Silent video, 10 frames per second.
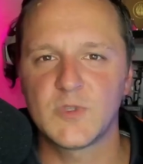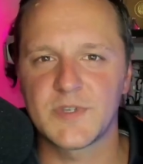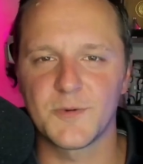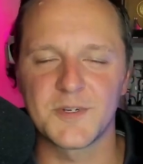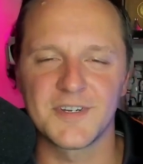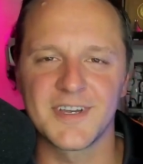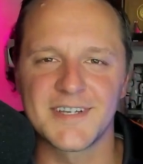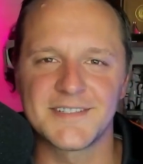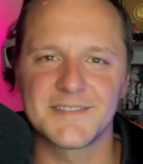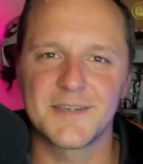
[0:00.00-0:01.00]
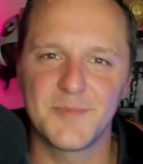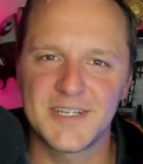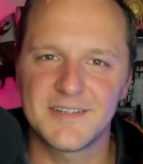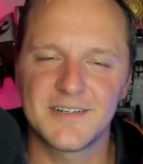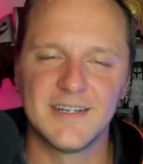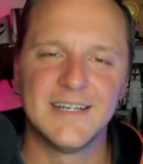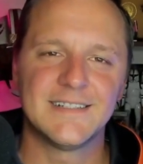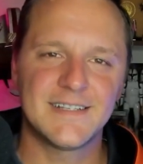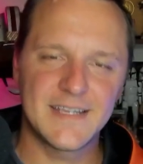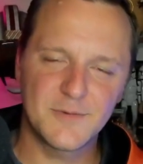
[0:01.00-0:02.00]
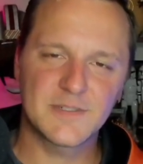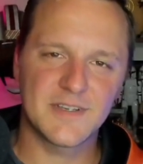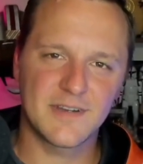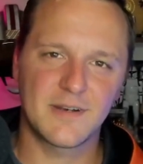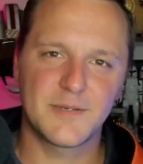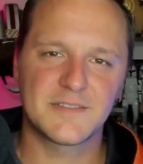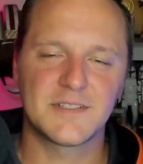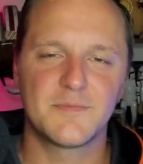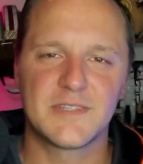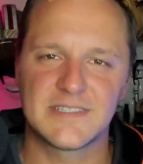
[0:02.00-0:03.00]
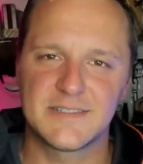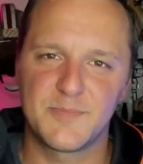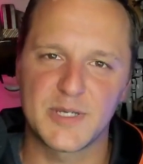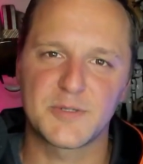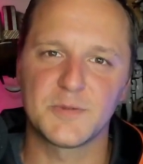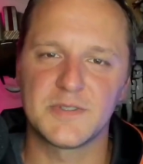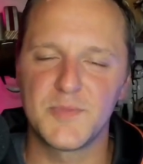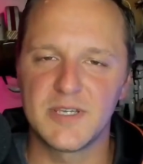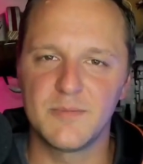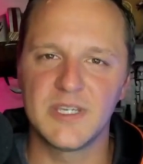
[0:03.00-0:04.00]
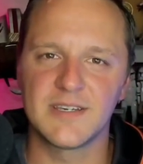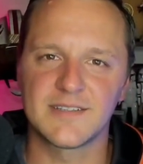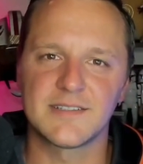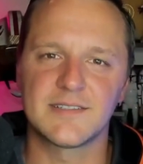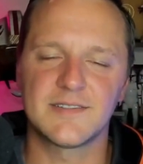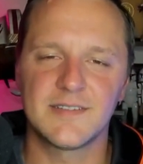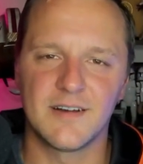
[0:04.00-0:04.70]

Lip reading: going on, guys? It's Commander. Today we're talking about something that's special to me because